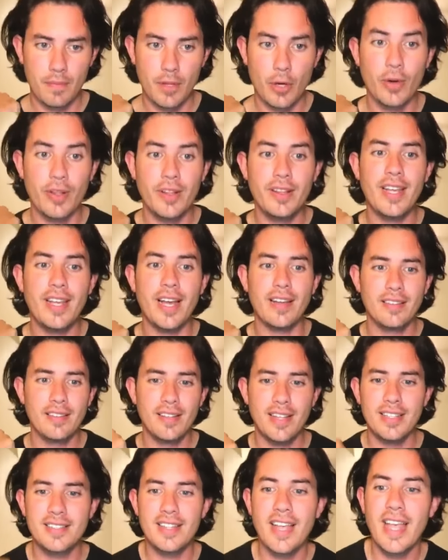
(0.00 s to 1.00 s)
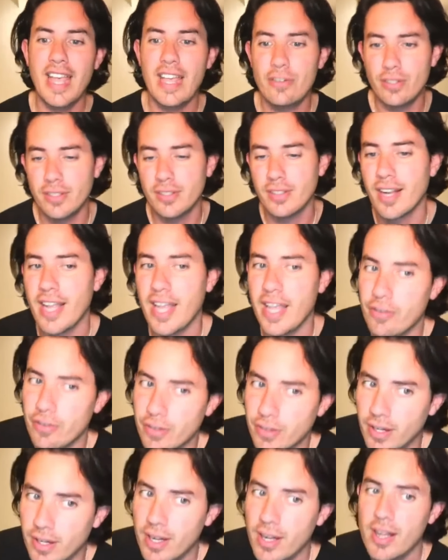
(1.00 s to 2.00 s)
oh yeah, it's a heron.
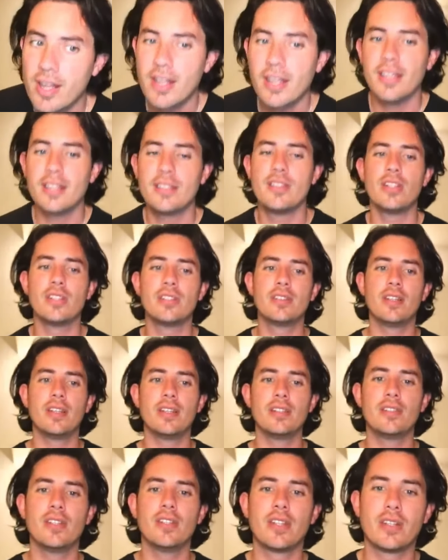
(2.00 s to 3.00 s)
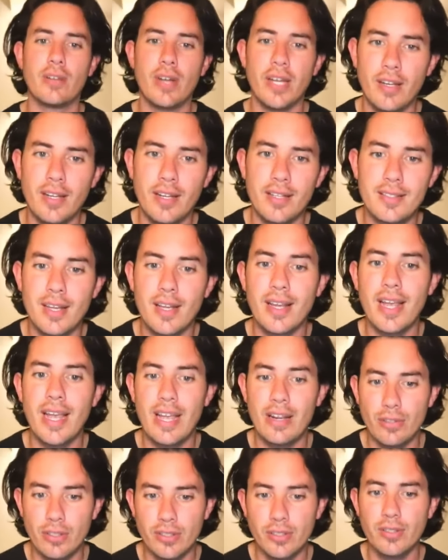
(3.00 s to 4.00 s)
Heron. It's not. It's not a crane. It's a
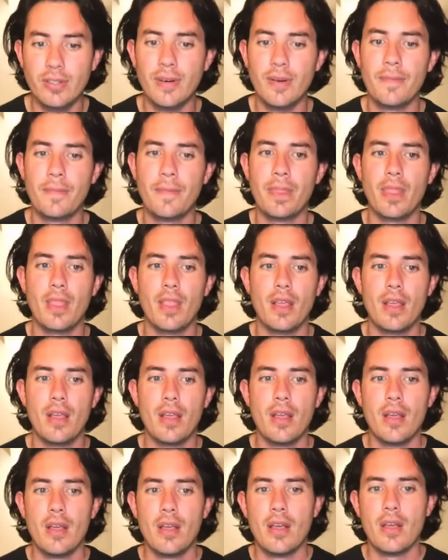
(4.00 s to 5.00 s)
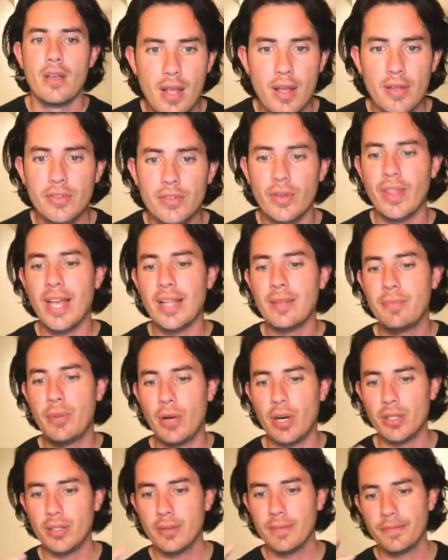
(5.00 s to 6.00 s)
heron. So that
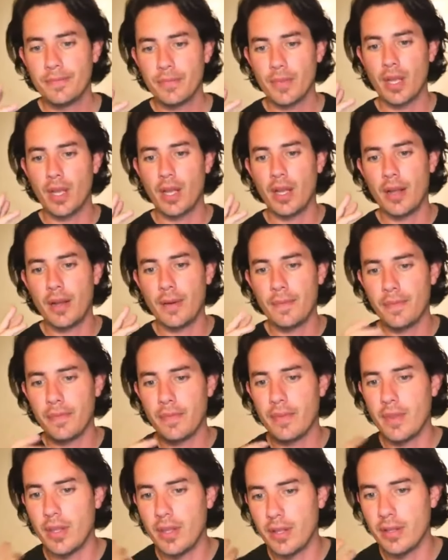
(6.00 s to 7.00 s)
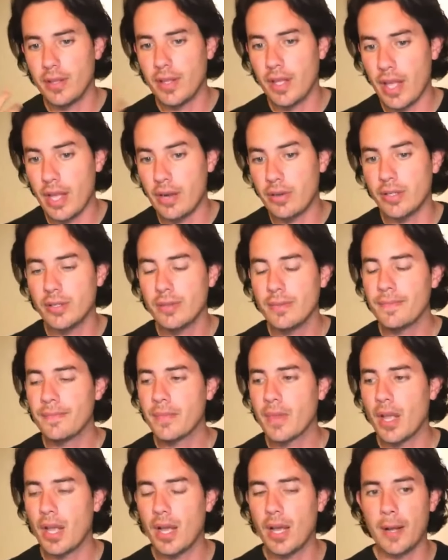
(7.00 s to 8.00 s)
bird, um, the the
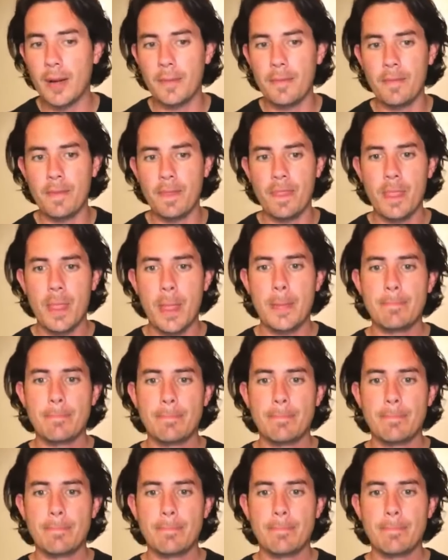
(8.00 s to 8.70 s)
heron, um,